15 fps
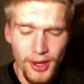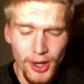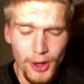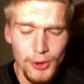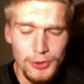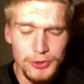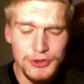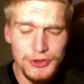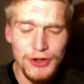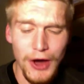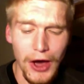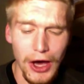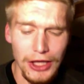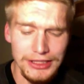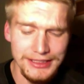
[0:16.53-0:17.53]
Oh,
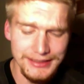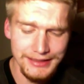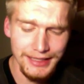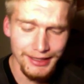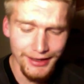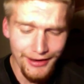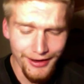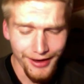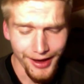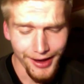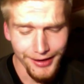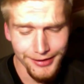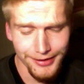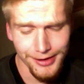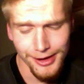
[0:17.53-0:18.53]
darling,
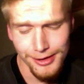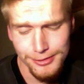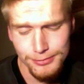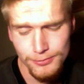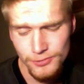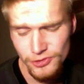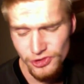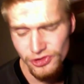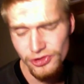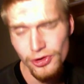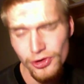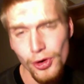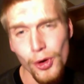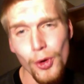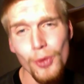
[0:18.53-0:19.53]
I am
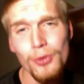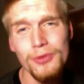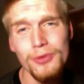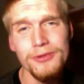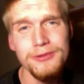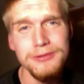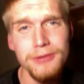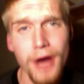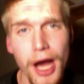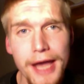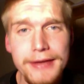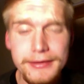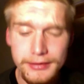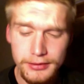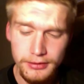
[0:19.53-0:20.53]
so
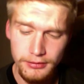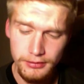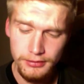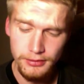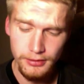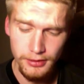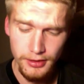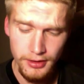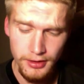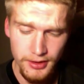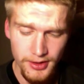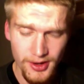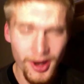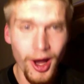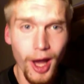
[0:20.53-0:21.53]
frightened.
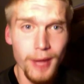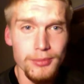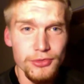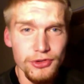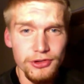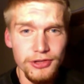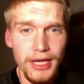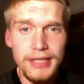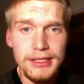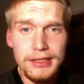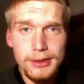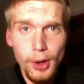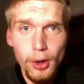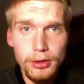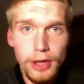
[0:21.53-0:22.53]
I'm
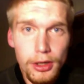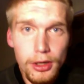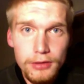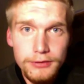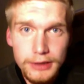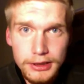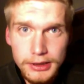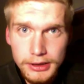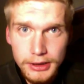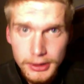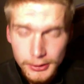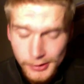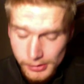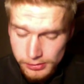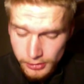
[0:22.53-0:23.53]
shaking all over.
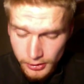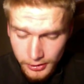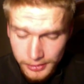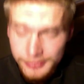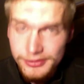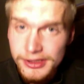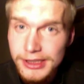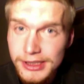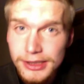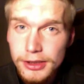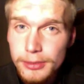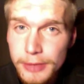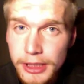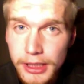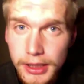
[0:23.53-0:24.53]
Feel
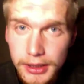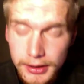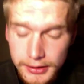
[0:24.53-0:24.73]
me.